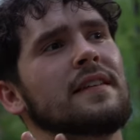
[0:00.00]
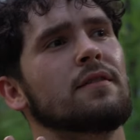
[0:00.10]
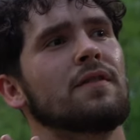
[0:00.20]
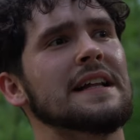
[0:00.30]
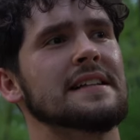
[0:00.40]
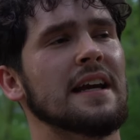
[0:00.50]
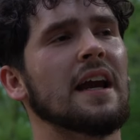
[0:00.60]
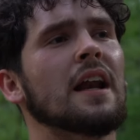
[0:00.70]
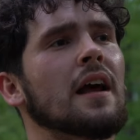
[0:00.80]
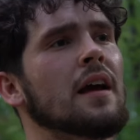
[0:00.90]
15,
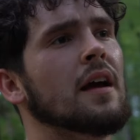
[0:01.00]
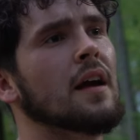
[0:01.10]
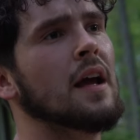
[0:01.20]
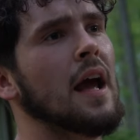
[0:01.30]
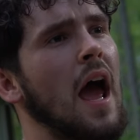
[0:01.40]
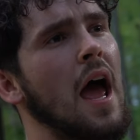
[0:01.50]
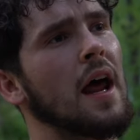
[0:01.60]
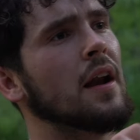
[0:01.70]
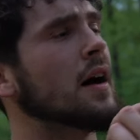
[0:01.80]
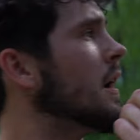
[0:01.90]

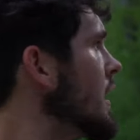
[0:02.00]
and. Uh,